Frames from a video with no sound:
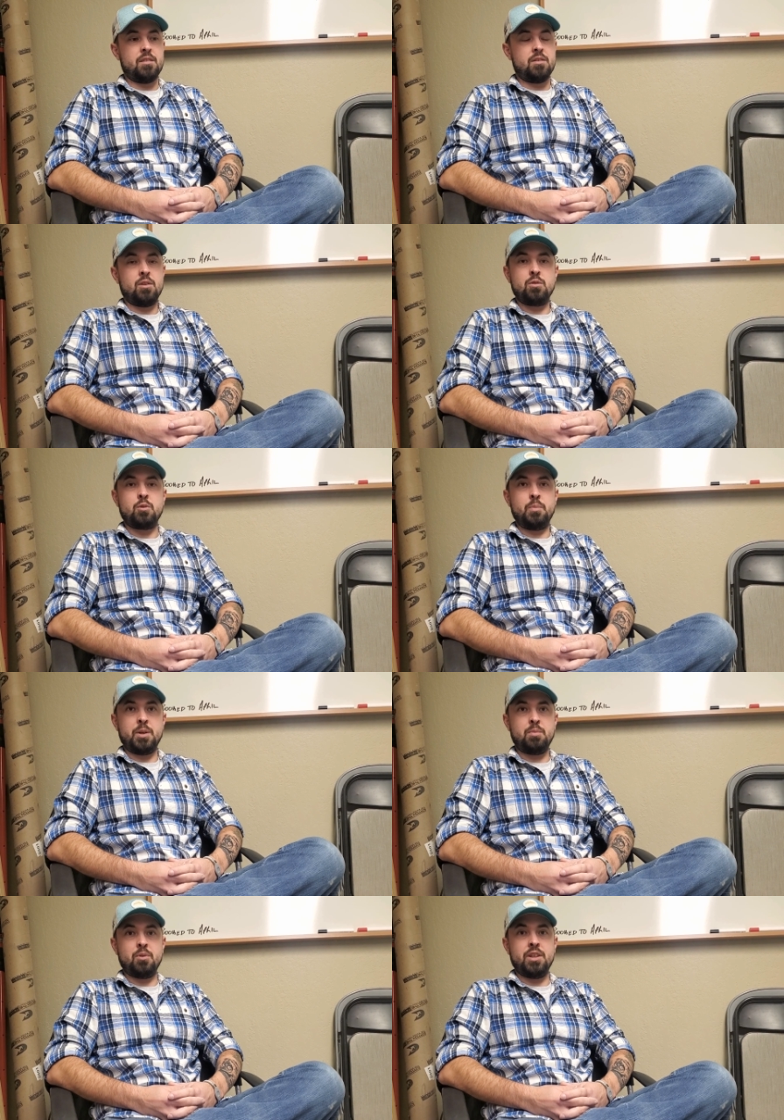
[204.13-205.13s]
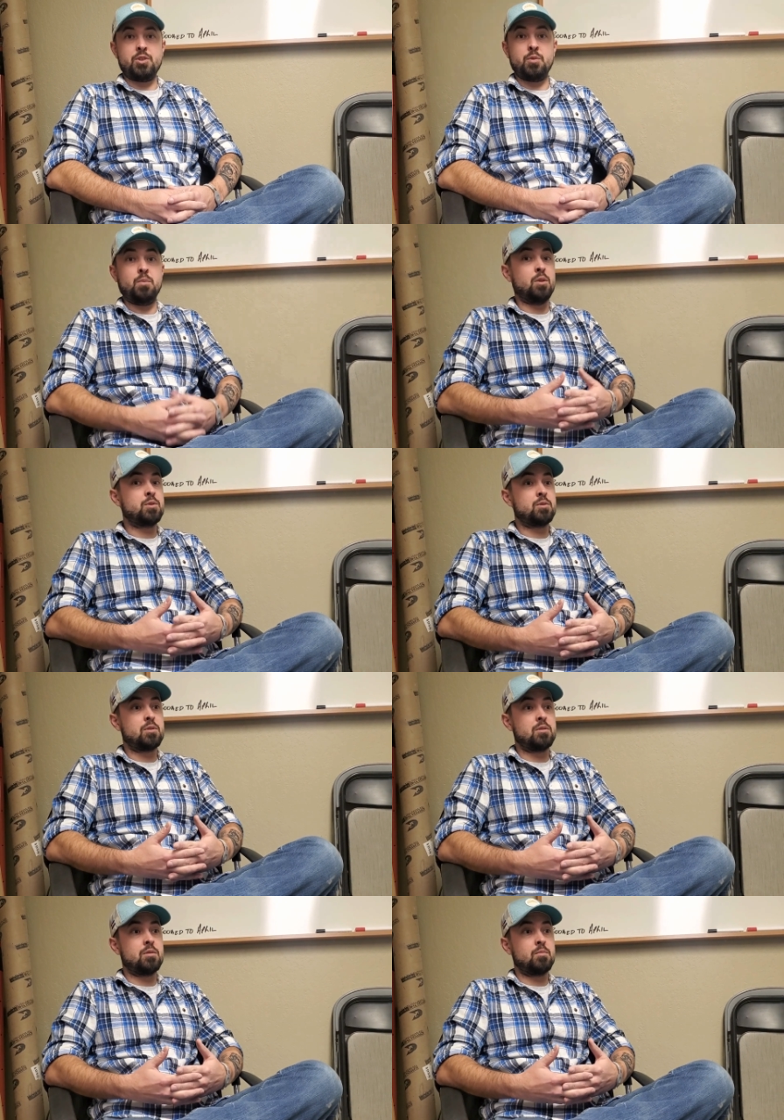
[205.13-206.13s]
local people that you
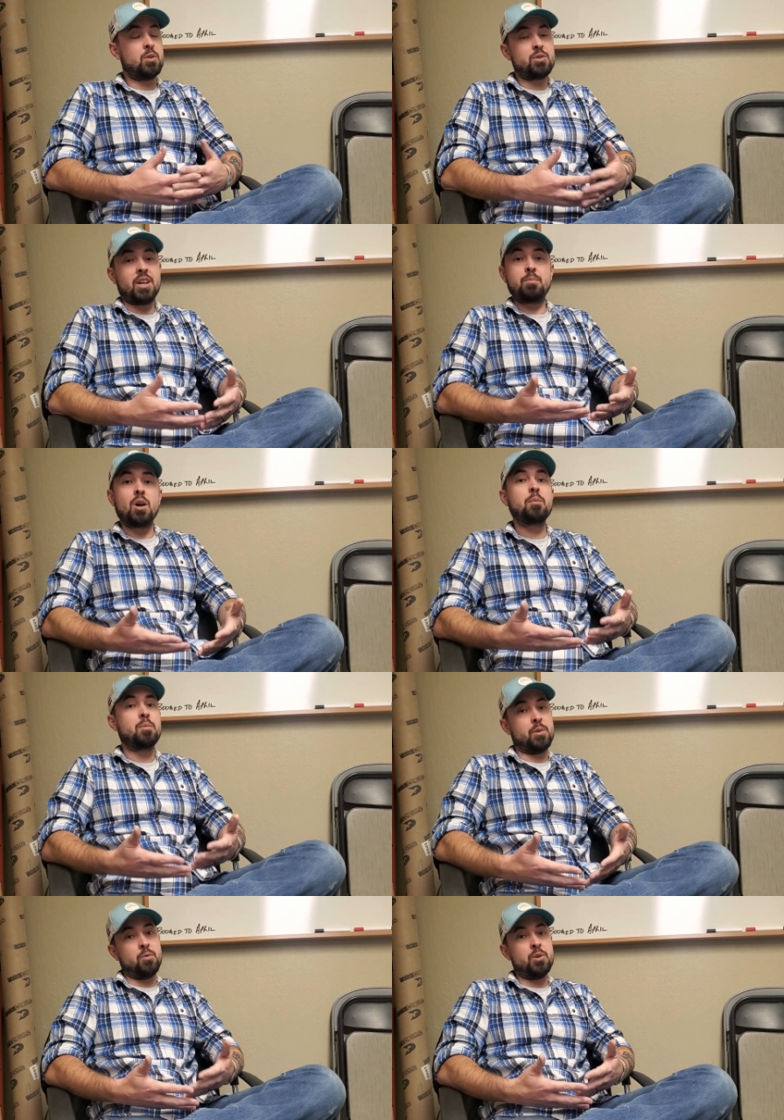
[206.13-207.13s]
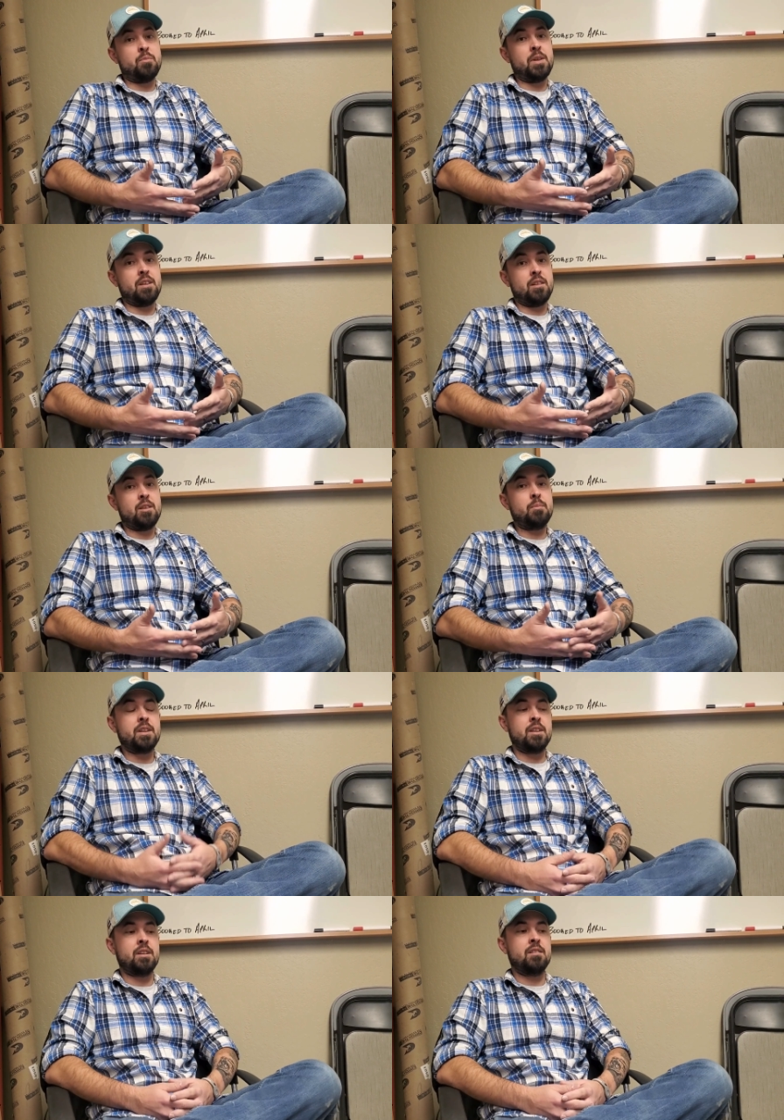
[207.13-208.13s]
most of the time probably wouldn't meet in the
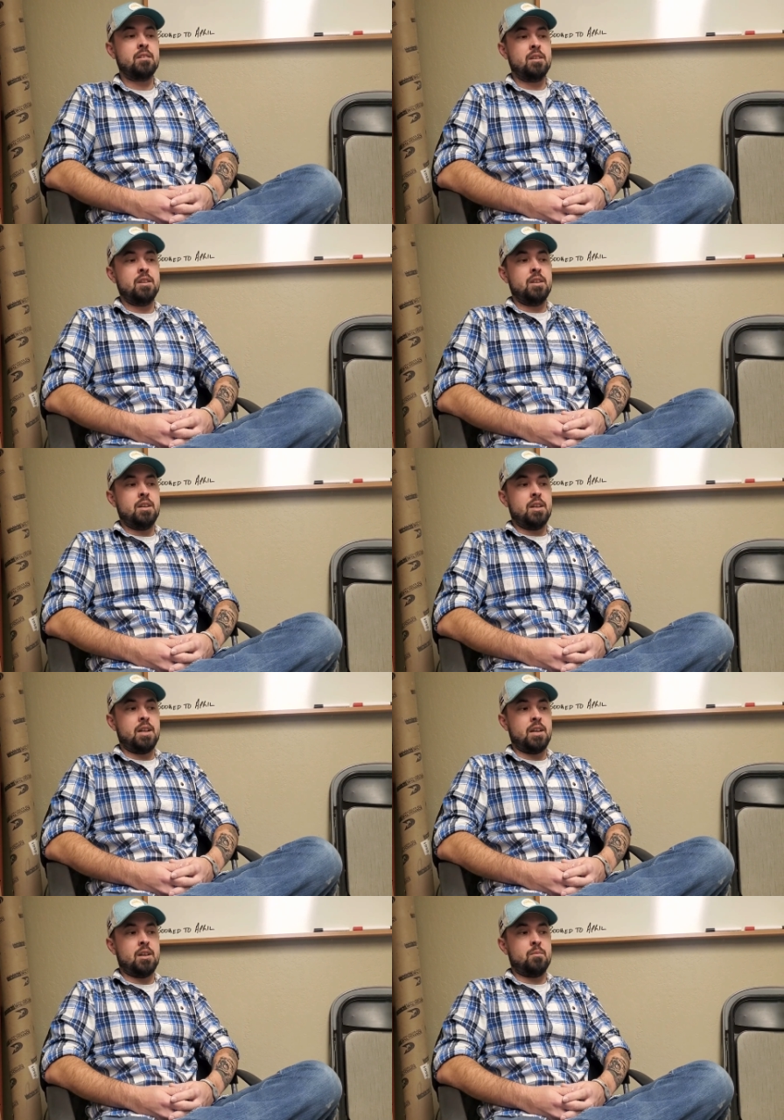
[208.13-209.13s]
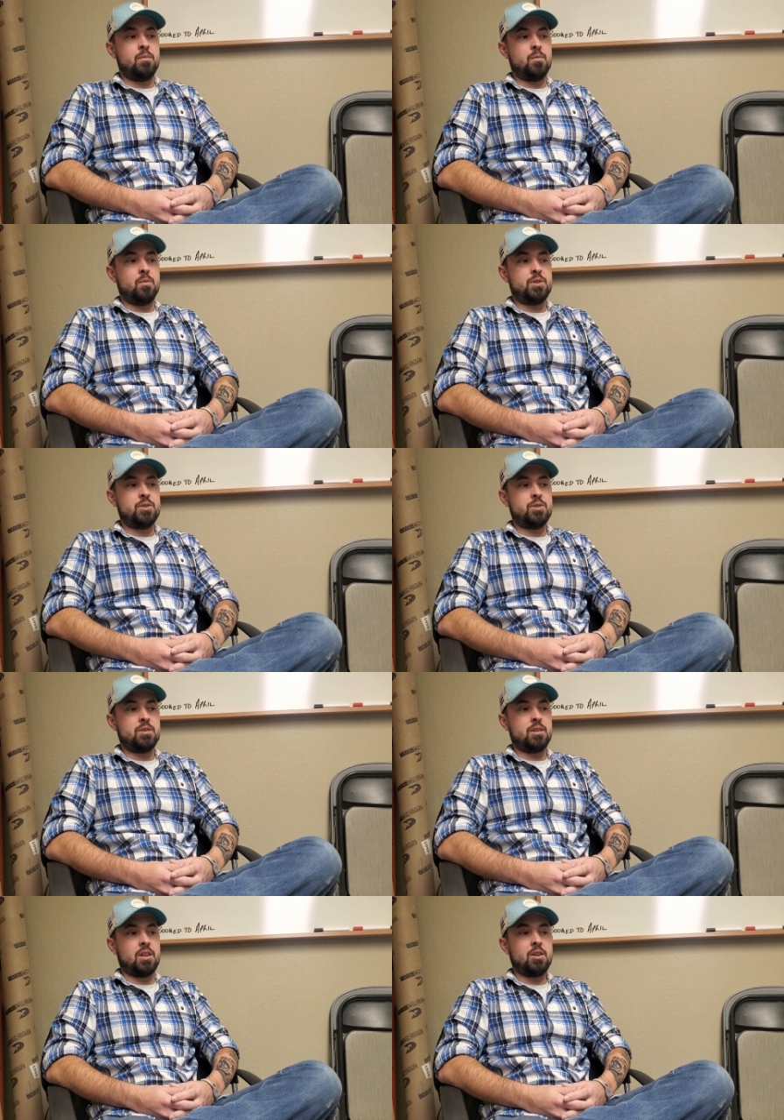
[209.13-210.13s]
beginning, which
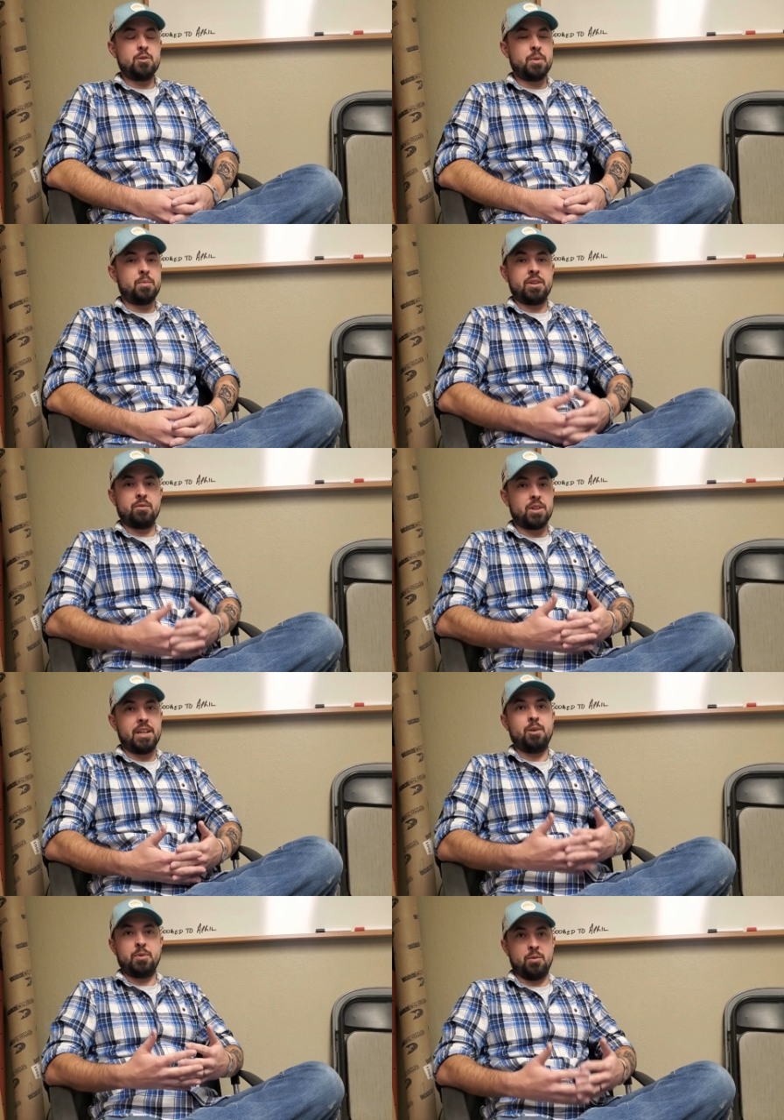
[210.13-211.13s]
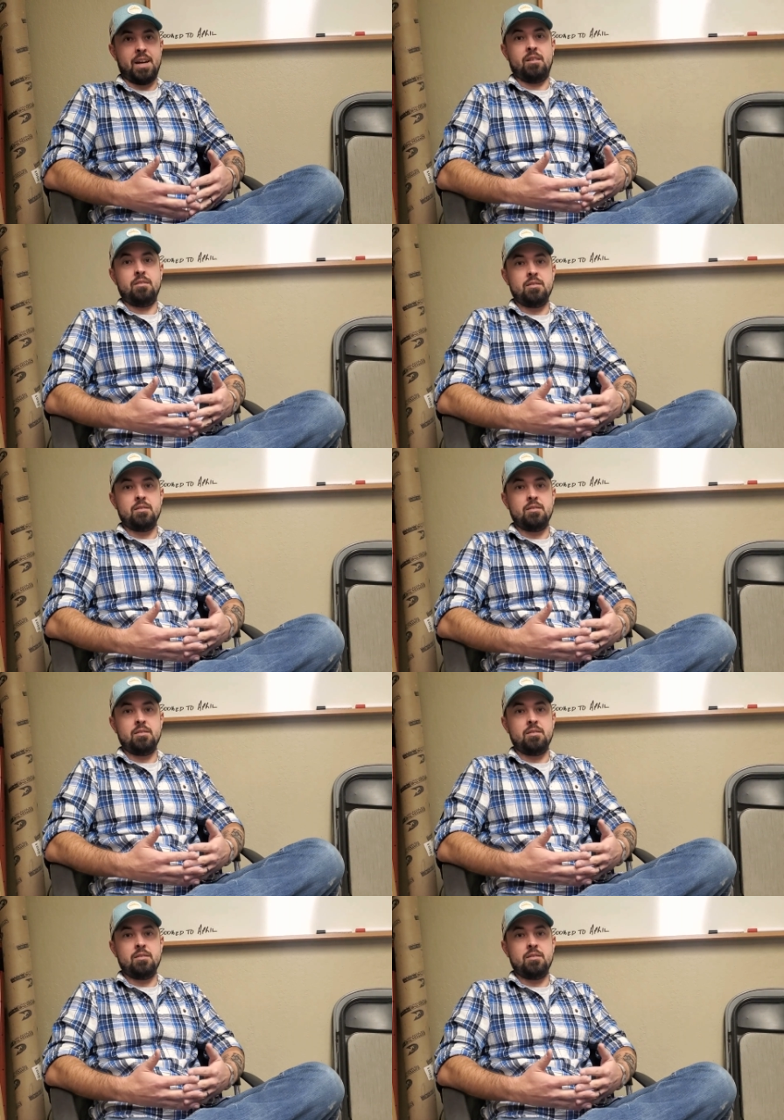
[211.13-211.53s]
a lot of those people can really help you out.